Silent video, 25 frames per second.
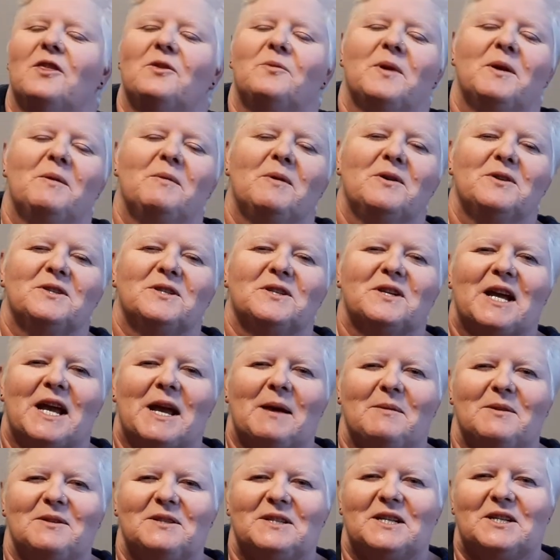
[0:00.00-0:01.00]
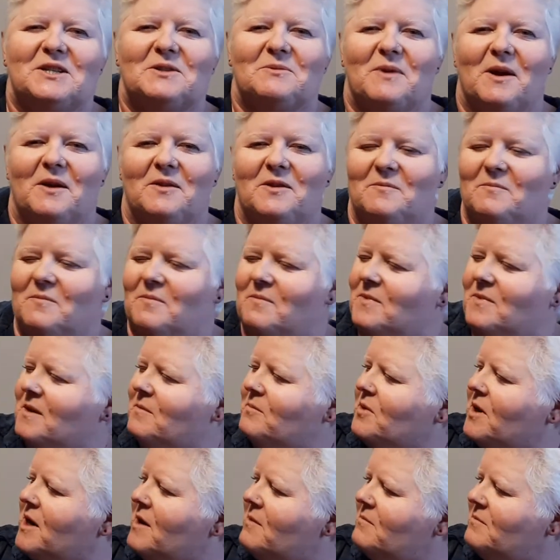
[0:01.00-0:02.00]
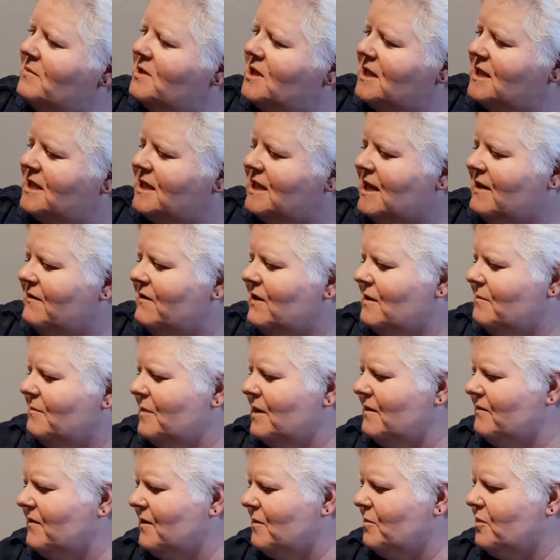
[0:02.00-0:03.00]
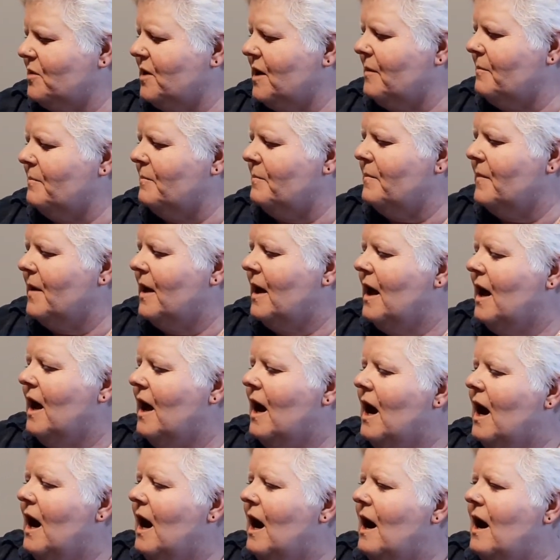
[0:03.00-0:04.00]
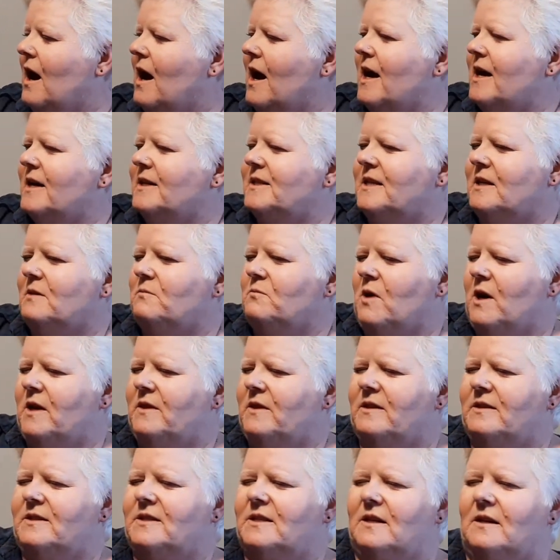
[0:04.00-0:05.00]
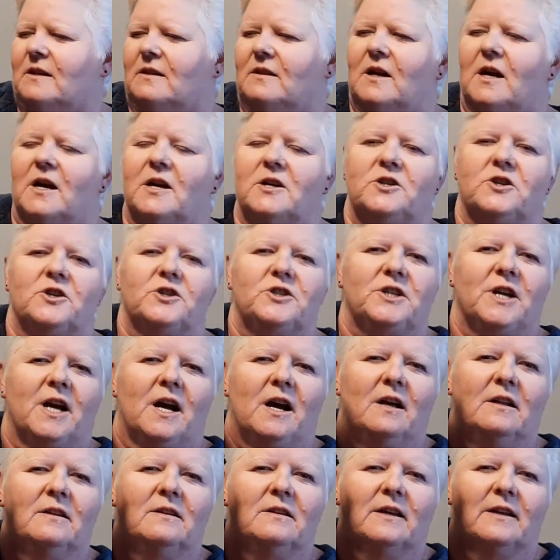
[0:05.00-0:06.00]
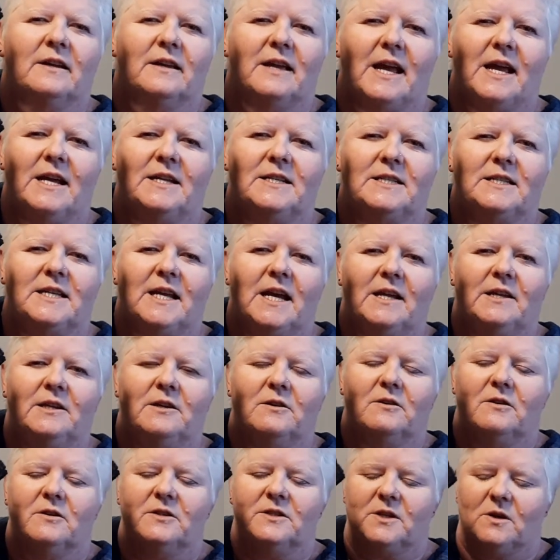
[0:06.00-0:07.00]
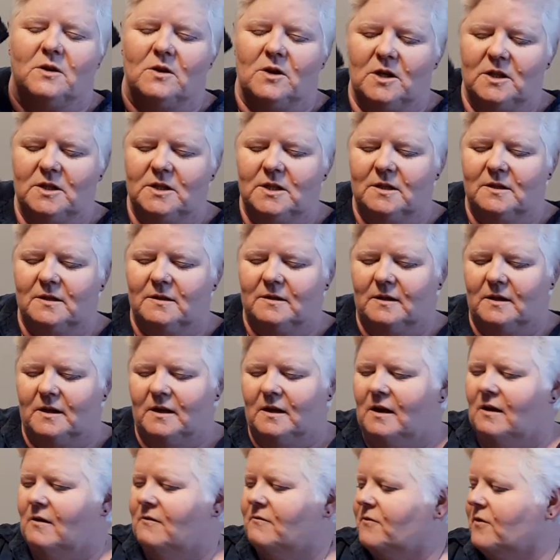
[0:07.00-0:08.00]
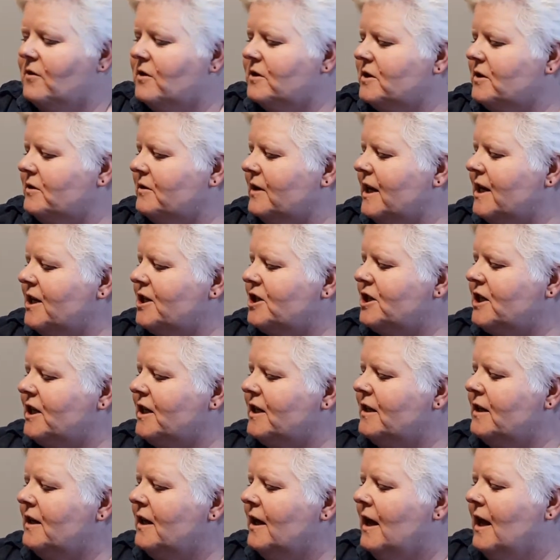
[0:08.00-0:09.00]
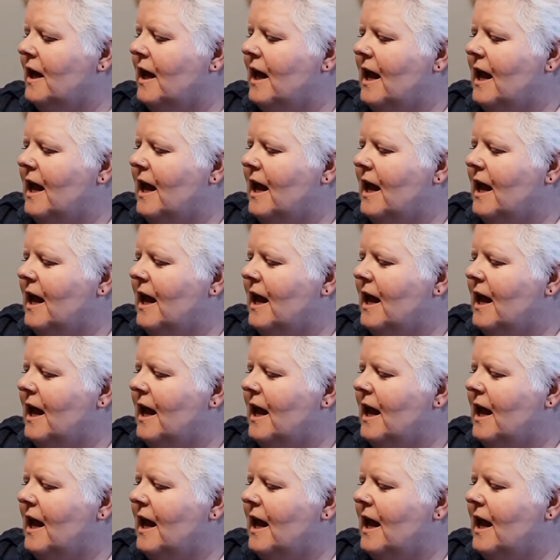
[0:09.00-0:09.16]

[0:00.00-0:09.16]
Three rows of camel stitch around the, the brim just to give it a bit of a brim. I did one that's a larger child, like 8 to 10 years old for donation.